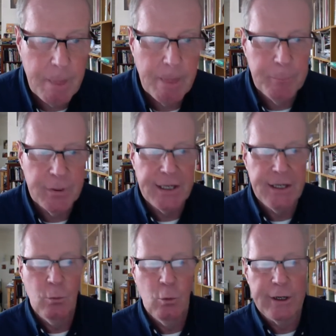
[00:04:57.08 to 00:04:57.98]
be
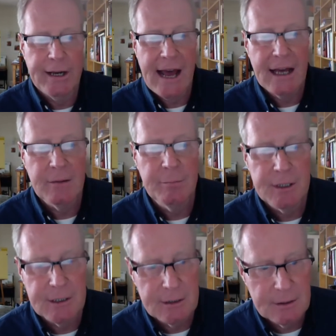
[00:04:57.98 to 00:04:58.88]
what it had
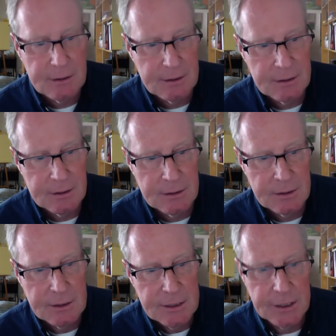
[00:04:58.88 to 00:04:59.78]
been.
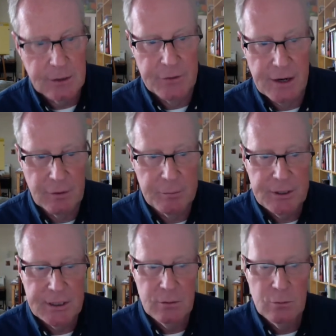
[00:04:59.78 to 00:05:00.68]
It'll never
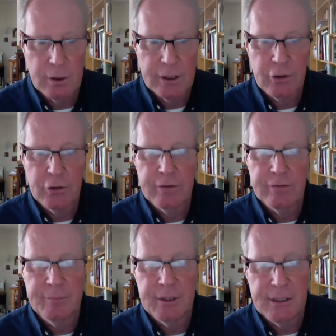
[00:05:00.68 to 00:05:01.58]
be what it could have
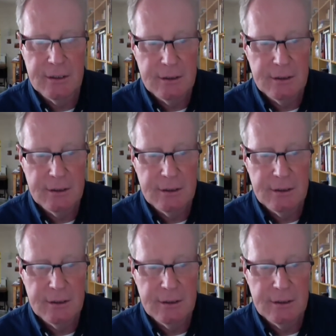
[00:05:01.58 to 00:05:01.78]
been.